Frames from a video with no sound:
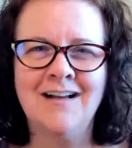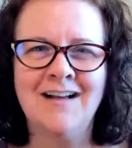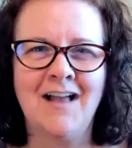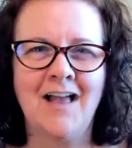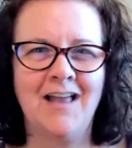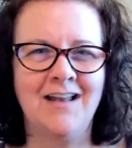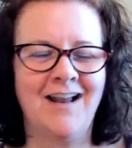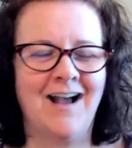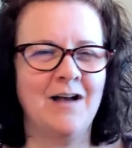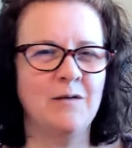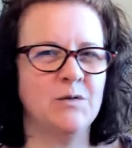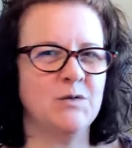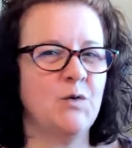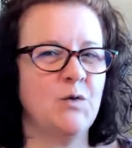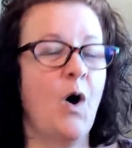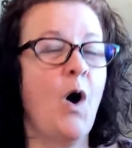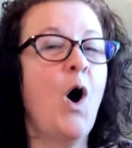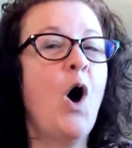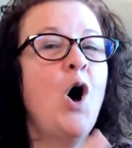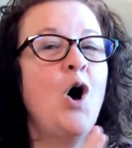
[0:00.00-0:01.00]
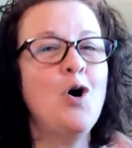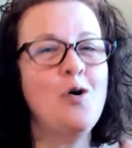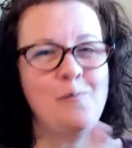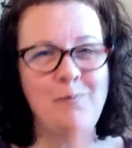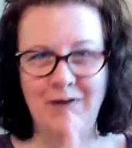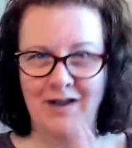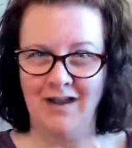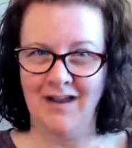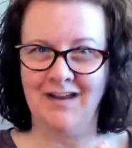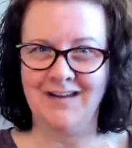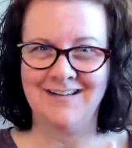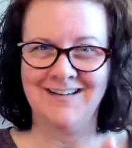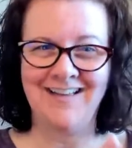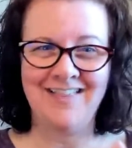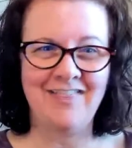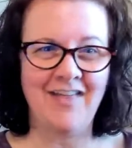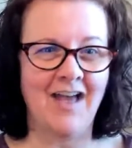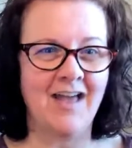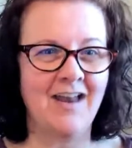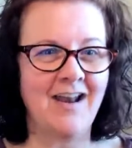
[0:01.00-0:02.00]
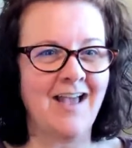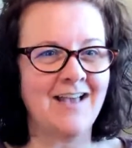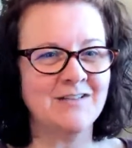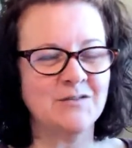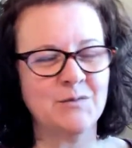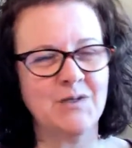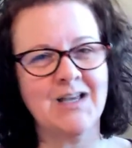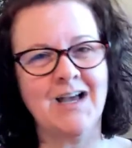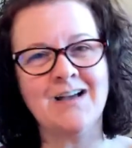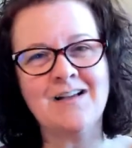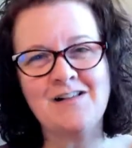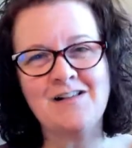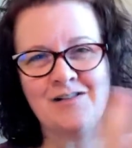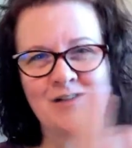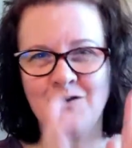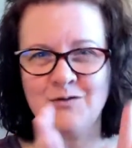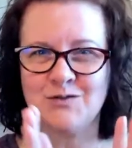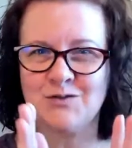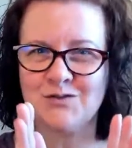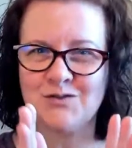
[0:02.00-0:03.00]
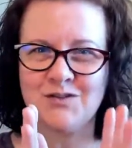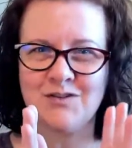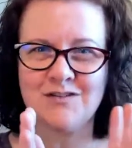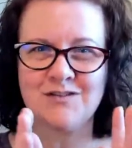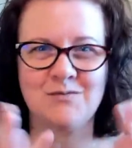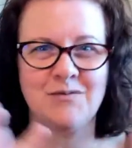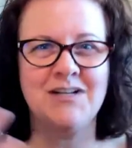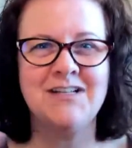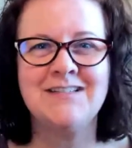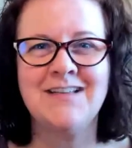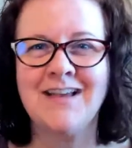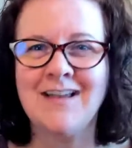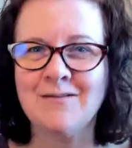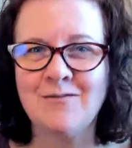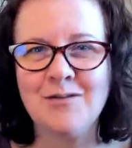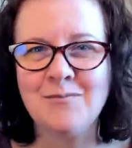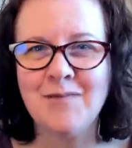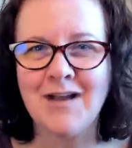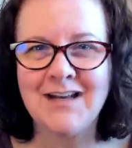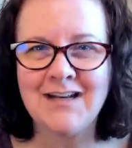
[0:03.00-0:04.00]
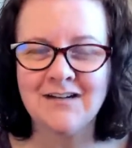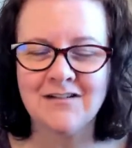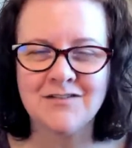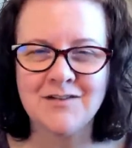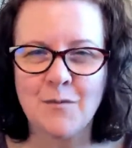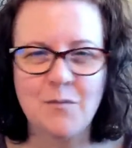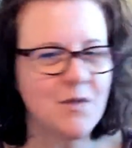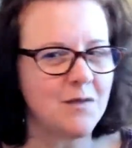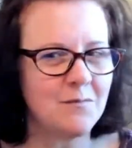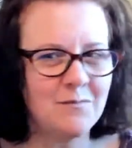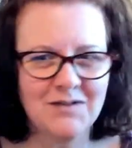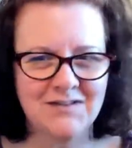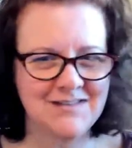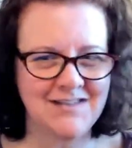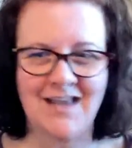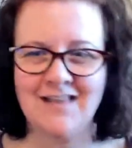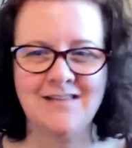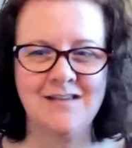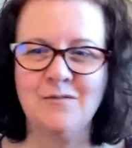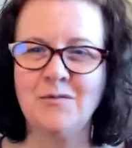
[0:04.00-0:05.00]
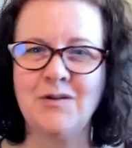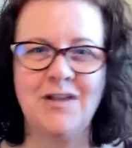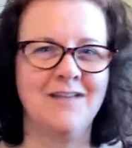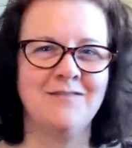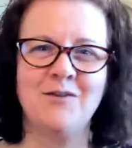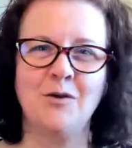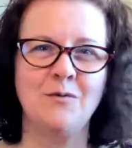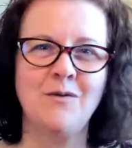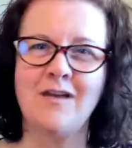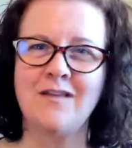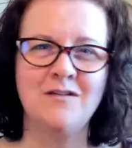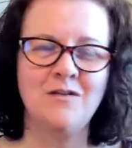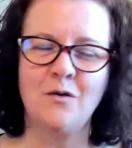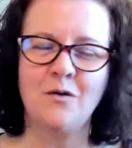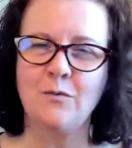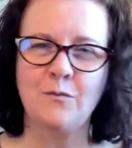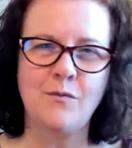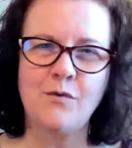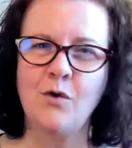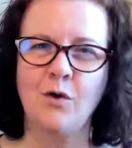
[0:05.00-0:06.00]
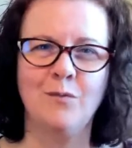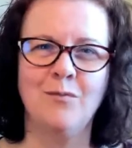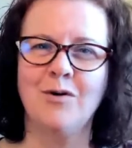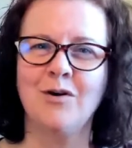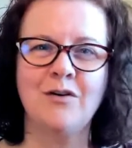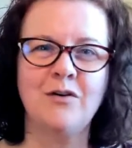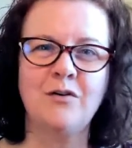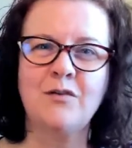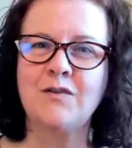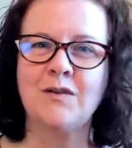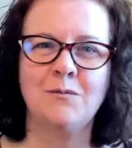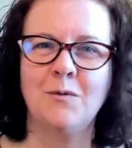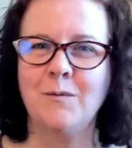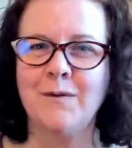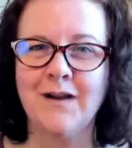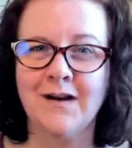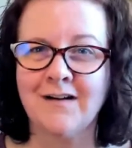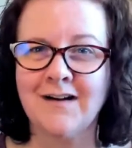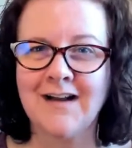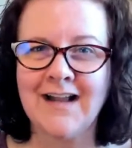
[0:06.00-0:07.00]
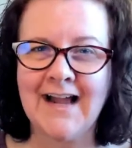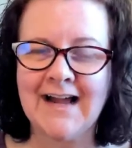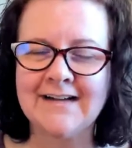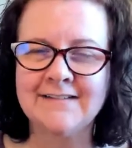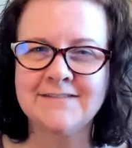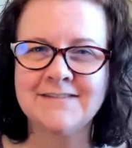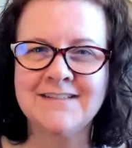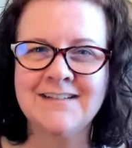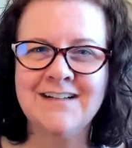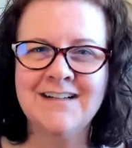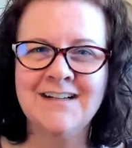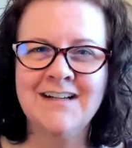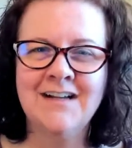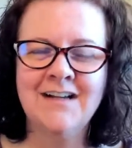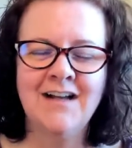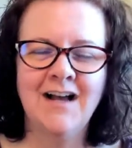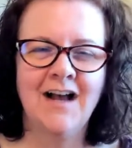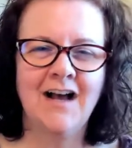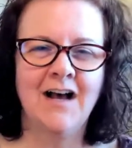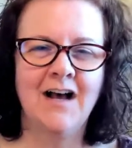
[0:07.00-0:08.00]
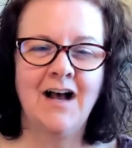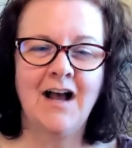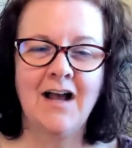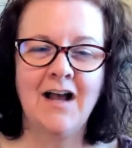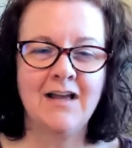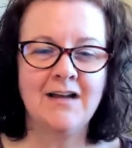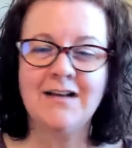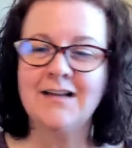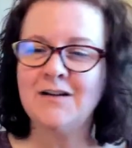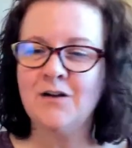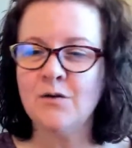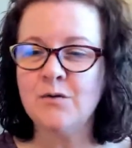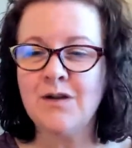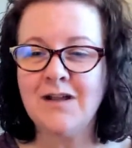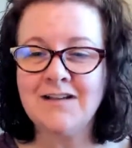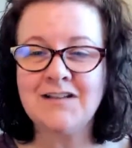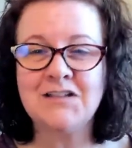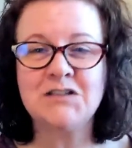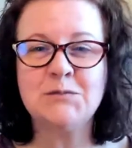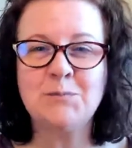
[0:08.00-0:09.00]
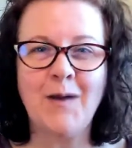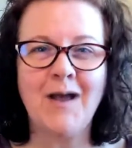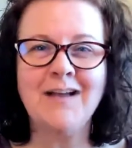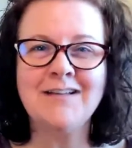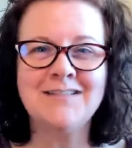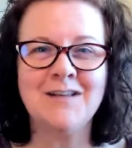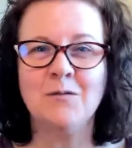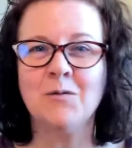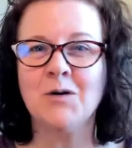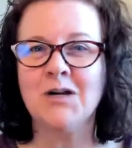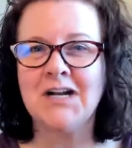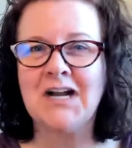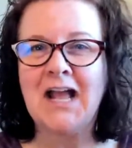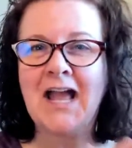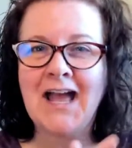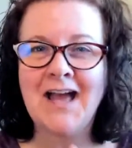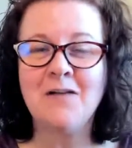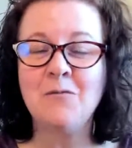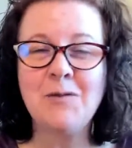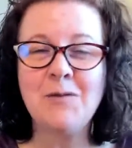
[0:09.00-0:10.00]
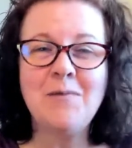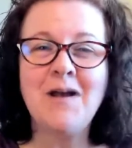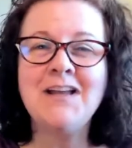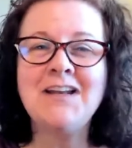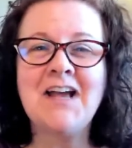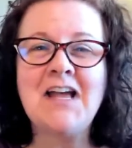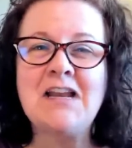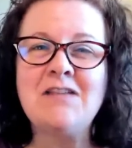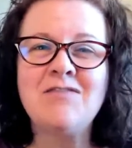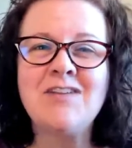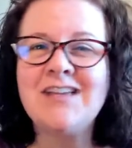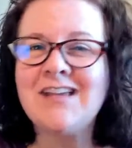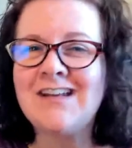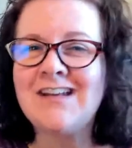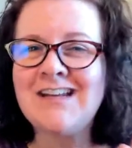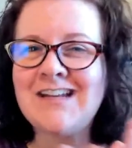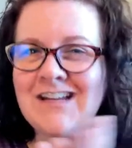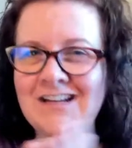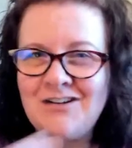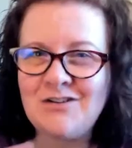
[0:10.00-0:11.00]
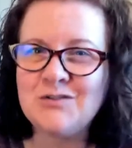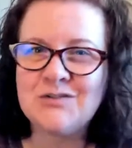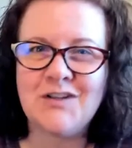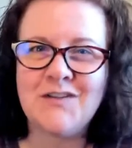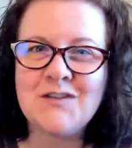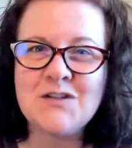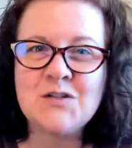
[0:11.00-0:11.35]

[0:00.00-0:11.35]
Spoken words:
and I was hoping that as we got closer to the 22nd, we might hear something. But sadly, we have no more news than what we already have. And I don't expect that we're going to have. We might not even get any news on the